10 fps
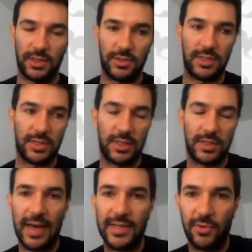this is the
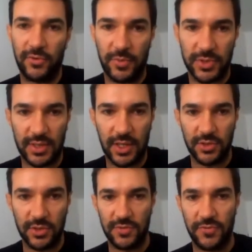title of the
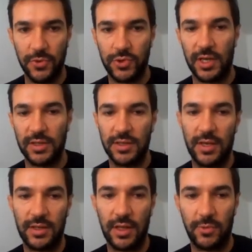presentation, this fusion
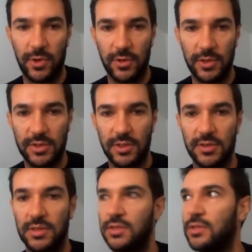idea. Then we're going to discuss
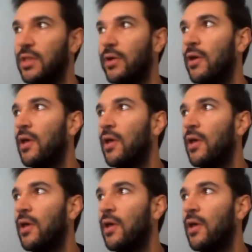this there.